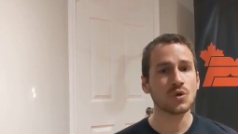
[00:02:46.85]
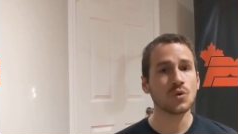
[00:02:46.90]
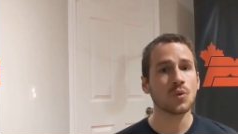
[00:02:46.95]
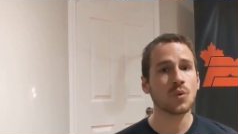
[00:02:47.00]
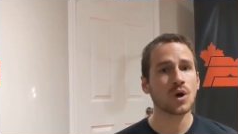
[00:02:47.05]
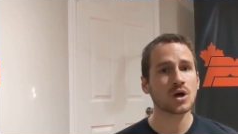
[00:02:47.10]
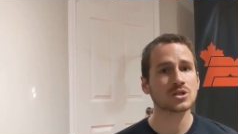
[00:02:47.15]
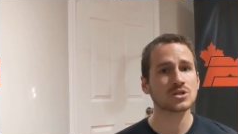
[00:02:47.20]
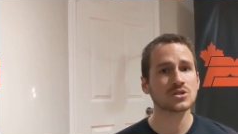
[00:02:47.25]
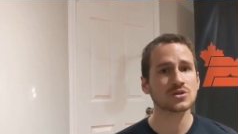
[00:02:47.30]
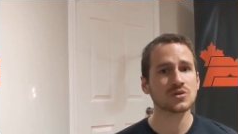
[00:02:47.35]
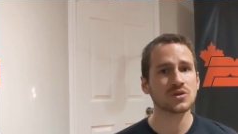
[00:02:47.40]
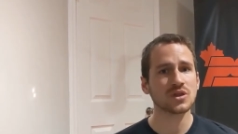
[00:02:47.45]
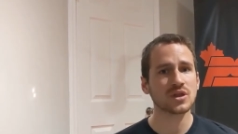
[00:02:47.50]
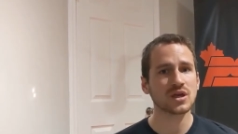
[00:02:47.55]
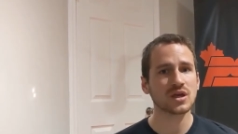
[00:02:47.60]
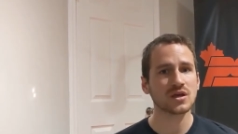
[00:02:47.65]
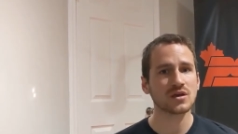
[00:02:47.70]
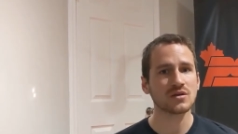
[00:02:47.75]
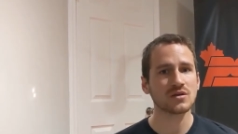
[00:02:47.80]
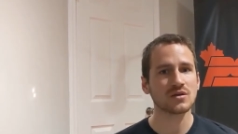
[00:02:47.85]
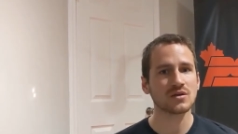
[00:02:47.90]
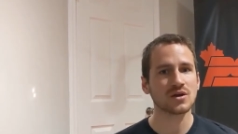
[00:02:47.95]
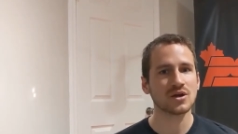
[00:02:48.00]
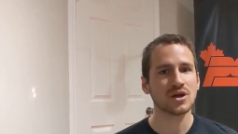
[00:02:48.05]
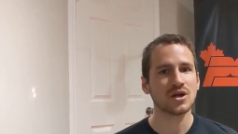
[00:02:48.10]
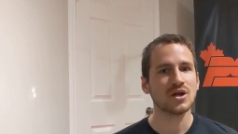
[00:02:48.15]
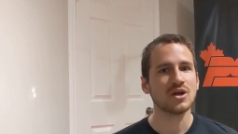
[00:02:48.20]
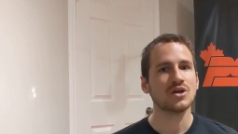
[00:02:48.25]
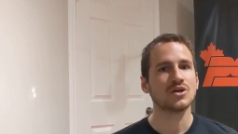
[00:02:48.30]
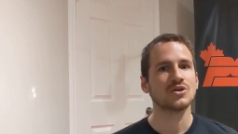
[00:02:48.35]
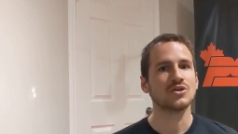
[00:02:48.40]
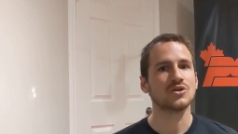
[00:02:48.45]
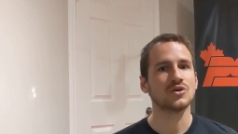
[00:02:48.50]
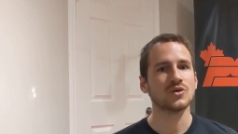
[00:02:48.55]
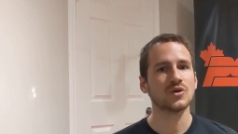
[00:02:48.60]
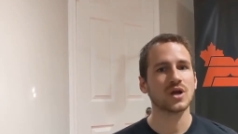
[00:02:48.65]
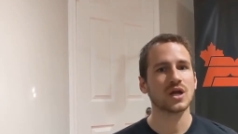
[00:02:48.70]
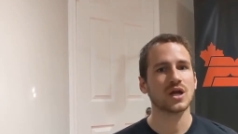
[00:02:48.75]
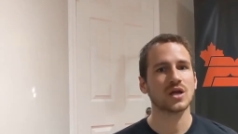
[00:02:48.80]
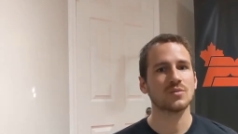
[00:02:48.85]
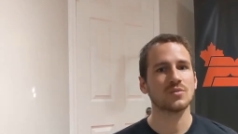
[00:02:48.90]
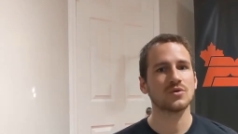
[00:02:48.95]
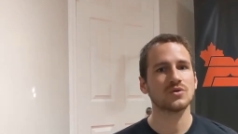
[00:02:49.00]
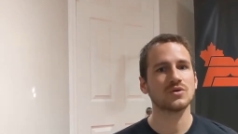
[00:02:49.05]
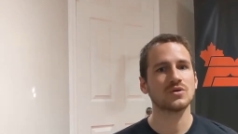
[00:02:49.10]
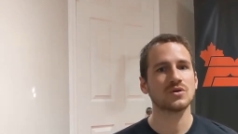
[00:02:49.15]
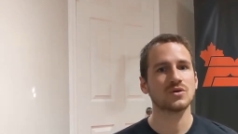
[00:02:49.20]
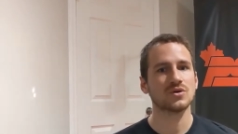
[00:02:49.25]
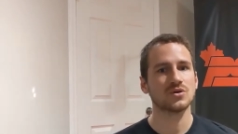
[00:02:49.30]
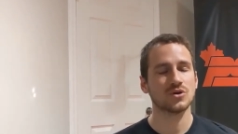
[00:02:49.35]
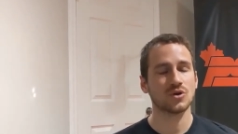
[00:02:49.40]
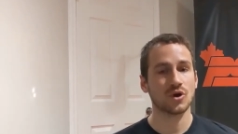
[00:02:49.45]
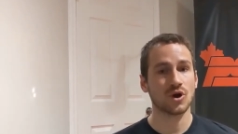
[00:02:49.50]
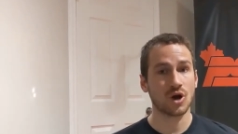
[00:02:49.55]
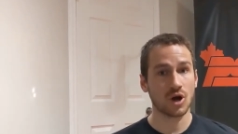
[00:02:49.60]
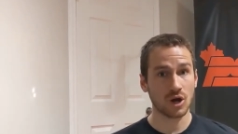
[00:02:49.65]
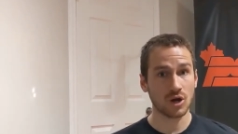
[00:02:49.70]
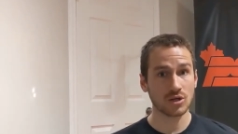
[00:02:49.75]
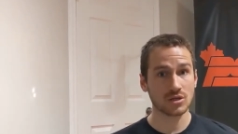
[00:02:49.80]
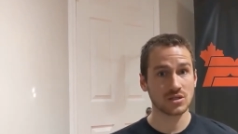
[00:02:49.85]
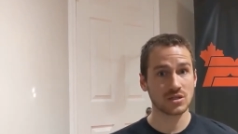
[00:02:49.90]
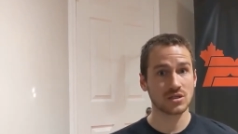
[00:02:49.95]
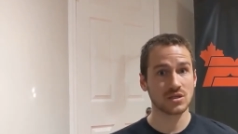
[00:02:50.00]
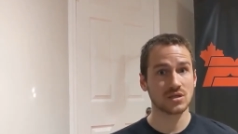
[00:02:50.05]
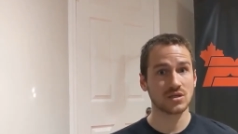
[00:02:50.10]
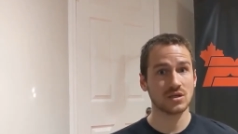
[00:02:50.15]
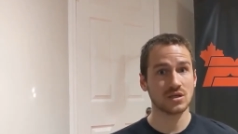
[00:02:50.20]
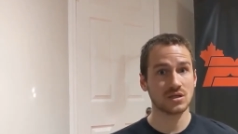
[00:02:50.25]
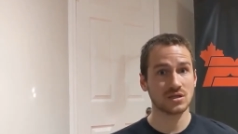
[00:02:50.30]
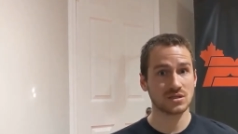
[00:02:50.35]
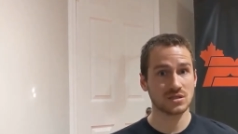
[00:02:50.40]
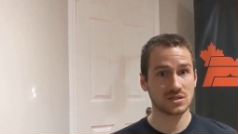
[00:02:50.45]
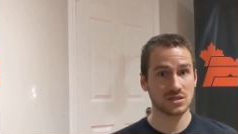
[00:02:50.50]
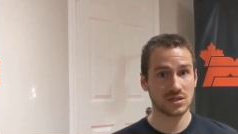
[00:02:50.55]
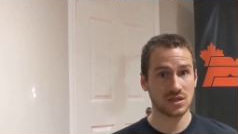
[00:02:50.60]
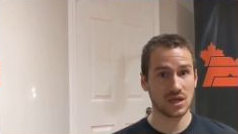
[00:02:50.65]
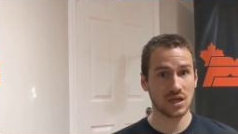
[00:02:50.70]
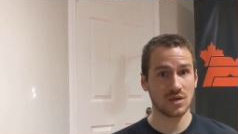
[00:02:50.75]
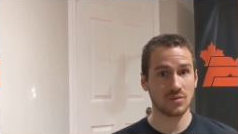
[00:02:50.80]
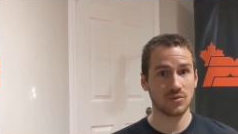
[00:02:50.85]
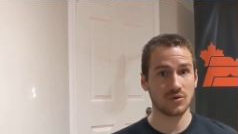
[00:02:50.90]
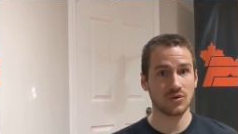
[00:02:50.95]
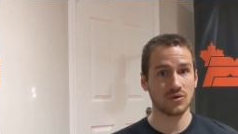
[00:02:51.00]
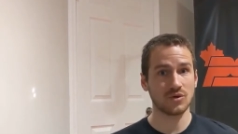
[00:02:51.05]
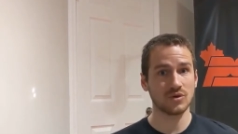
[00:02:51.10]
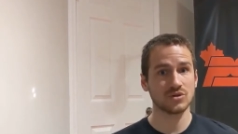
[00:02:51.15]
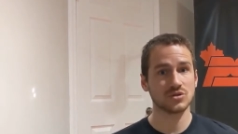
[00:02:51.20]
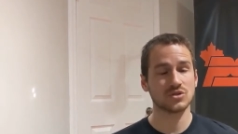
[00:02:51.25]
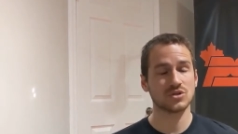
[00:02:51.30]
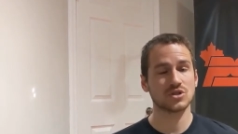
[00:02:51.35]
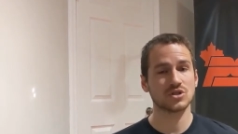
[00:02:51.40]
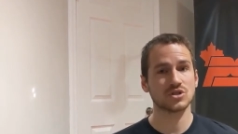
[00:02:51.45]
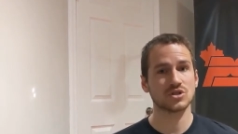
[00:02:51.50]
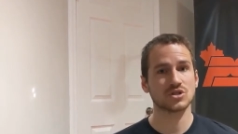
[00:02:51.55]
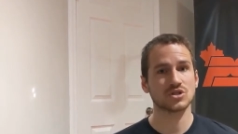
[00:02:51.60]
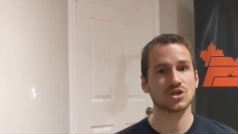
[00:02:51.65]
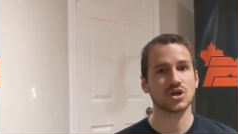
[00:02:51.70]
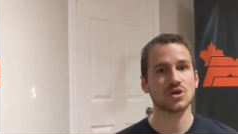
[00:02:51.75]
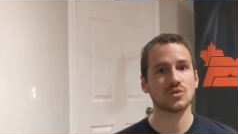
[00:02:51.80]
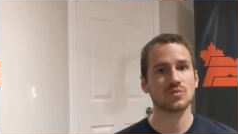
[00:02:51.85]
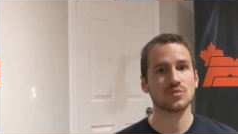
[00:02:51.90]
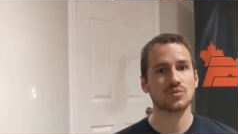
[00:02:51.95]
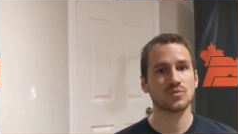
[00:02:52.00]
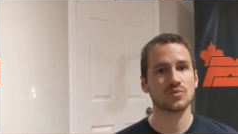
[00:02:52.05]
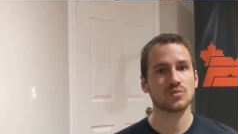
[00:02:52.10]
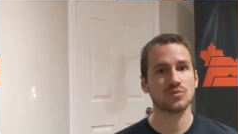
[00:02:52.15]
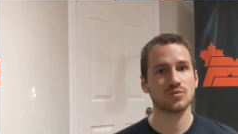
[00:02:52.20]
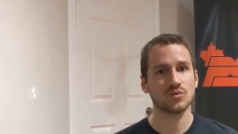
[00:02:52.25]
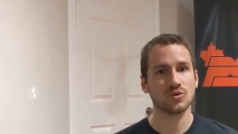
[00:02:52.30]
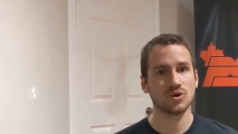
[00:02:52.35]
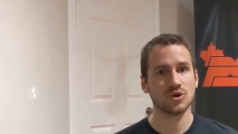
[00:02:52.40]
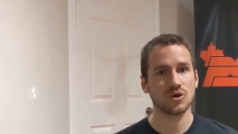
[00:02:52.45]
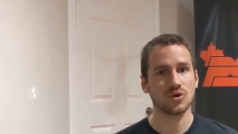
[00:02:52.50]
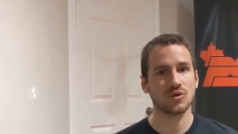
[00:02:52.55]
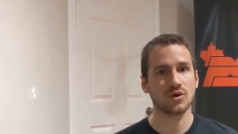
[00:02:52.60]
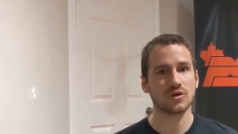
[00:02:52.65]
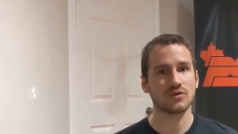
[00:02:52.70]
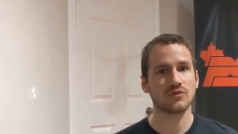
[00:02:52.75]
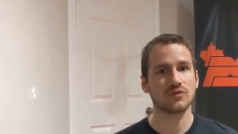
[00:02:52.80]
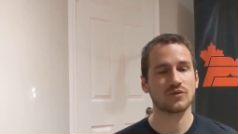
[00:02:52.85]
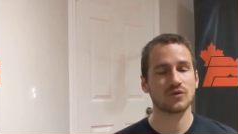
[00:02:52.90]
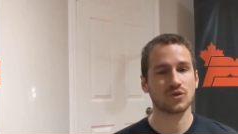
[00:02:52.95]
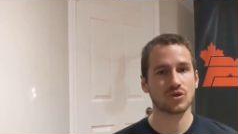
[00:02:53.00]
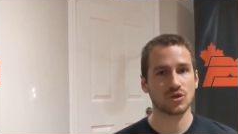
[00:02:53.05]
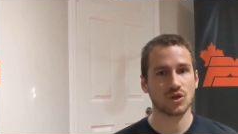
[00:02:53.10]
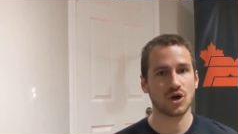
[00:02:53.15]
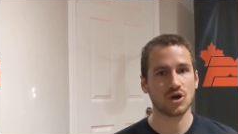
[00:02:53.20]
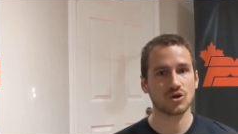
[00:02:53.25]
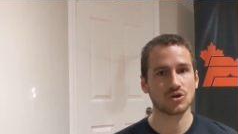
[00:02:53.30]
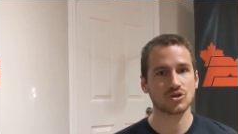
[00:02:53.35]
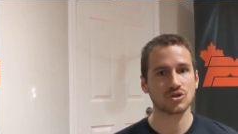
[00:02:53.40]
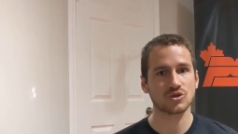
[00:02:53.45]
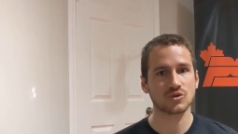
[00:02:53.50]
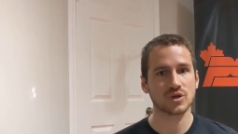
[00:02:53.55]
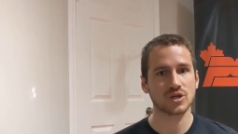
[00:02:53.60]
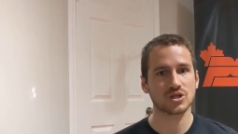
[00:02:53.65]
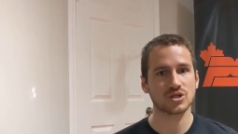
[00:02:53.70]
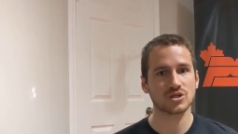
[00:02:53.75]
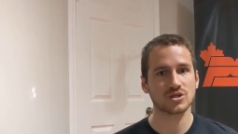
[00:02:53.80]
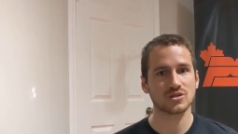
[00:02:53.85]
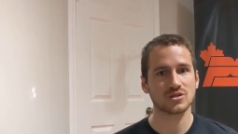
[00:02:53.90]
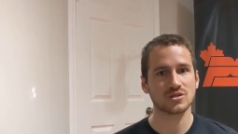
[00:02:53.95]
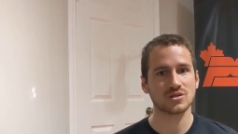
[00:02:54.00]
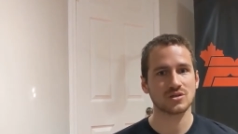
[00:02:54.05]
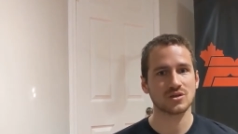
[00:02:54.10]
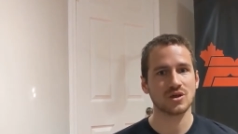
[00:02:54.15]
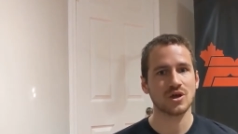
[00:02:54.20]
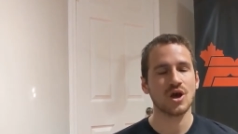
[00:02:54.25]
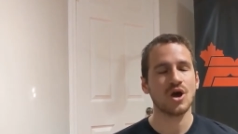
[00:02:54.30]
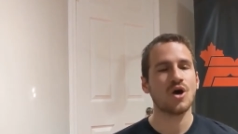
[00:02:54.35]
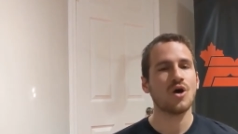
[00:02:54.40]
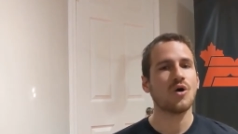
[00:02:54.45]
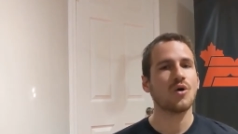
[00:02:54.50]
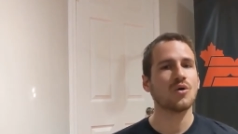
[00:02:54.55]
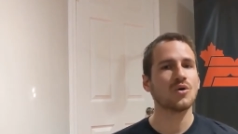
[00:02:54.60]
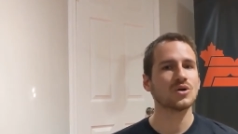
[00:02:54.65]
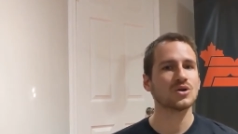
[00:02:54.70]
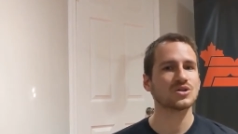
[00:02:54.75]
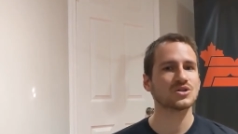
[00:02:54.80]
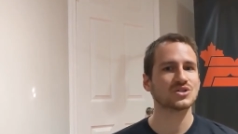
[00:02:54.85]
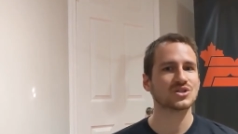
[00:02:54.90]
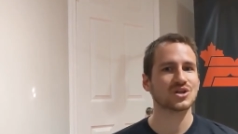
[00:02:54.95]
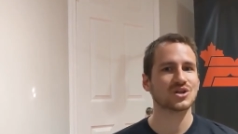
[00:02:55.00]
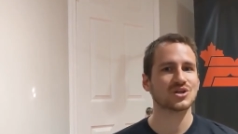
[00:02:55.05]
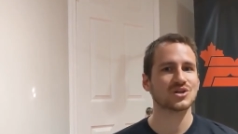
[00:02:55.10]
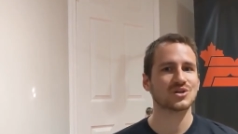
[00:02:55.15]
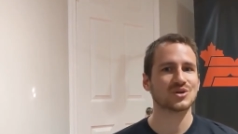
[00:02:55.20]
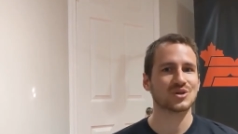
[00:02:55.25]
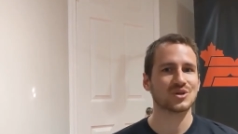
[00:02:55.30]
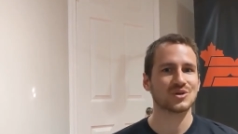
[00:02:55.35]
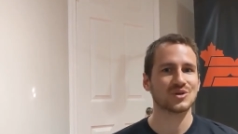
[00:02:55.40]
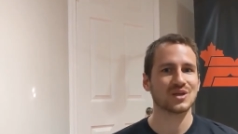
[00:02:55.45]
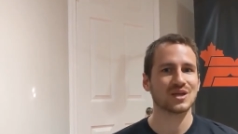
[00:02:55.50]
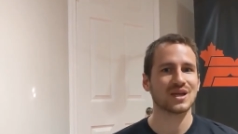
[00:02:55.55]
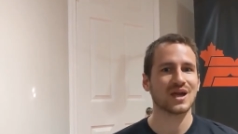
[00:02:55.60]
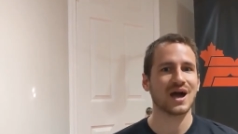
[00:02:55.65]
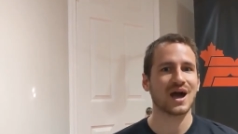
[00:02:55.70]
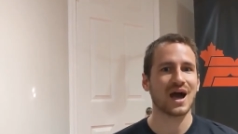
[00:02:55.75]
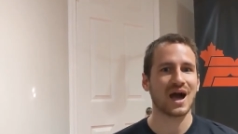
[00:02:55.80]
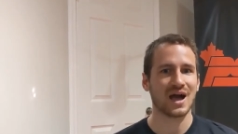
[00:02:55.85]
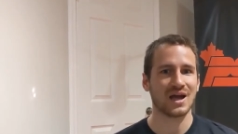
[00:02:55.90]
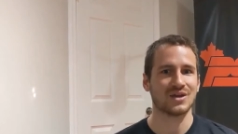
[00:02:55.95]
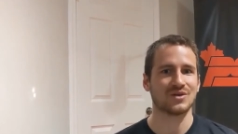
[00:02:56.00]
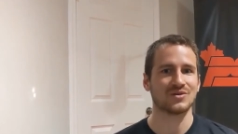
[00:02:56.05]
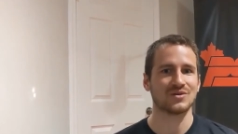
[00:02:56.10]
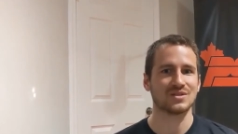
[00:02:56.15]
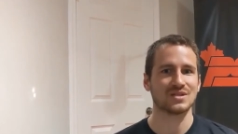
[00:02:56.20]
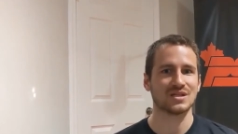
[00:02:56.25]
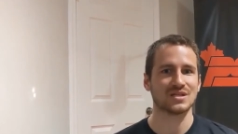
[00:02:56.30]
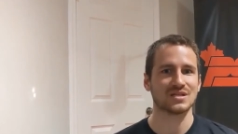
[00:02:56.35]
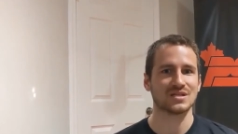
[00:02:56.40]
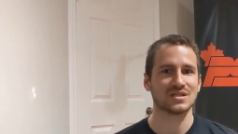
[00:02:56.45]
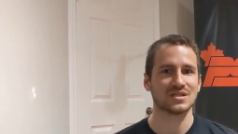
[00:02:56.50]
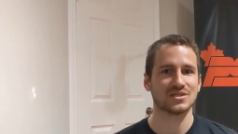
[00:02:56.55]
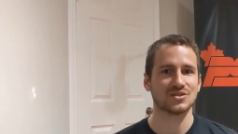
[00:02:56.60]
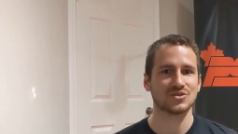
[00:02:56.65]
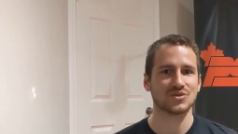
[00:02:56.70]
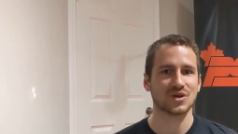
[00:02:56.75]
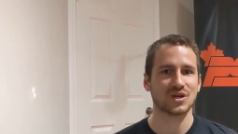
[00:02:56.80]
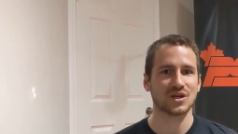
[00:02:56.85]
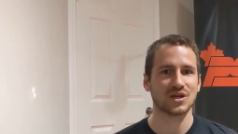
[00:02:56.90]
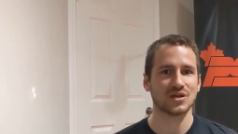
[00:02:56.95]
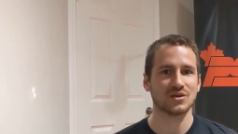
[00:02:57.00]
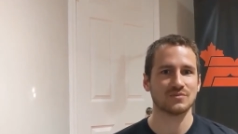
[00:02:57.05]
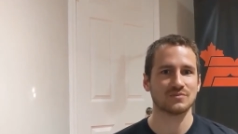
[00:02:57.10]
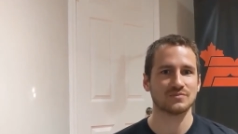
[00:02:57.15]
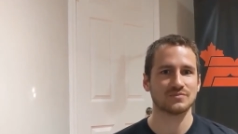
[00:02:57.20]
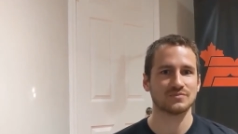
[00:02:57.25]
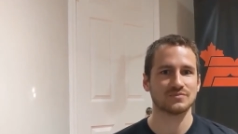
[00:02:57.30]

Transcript: Once you're there, you're able, your heart is able to start going for longer duration or to start including higher intensity training.